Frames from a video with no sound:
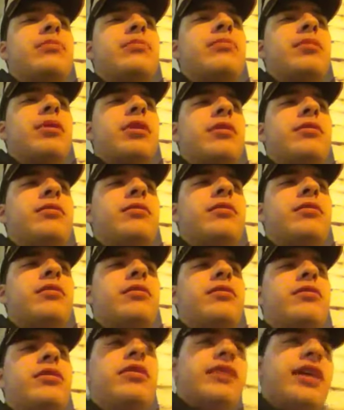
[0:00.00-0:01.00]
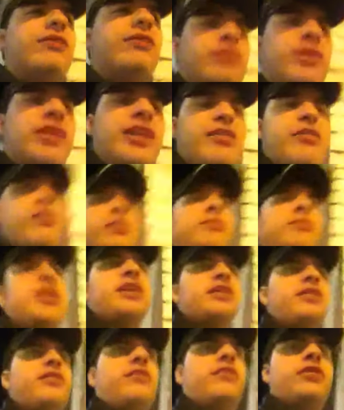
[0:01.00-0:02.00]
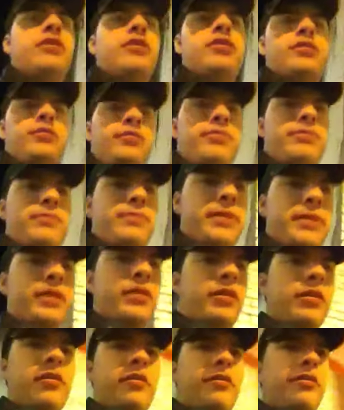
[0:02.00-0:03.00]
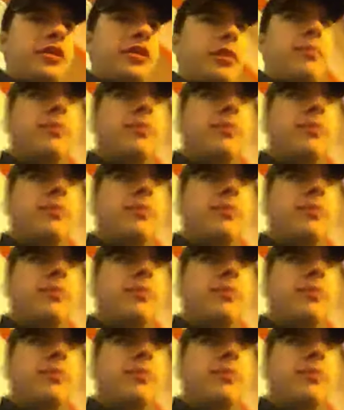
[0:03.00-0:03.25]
But that's your objective, because she